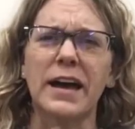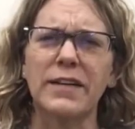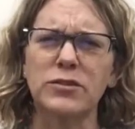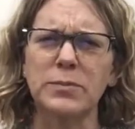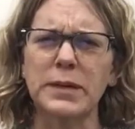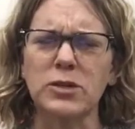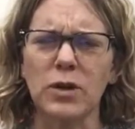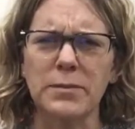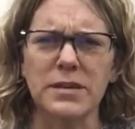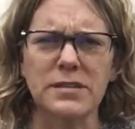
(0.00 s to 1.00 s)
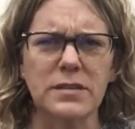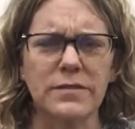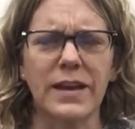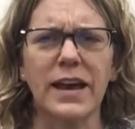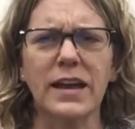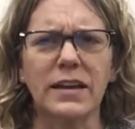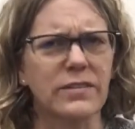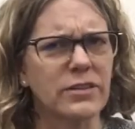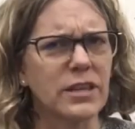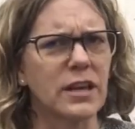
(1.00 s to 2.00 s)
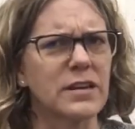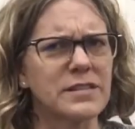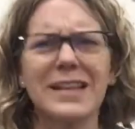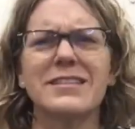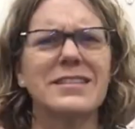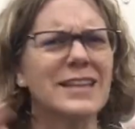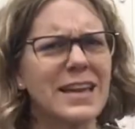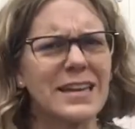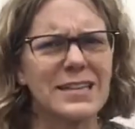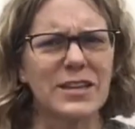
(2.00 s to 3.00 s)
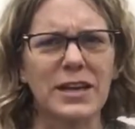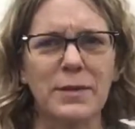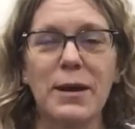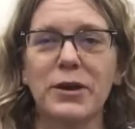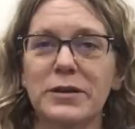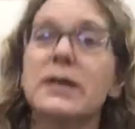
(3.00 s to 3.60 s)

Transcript: after being traumatized at the vet and everything else, that's the day he's going to come out.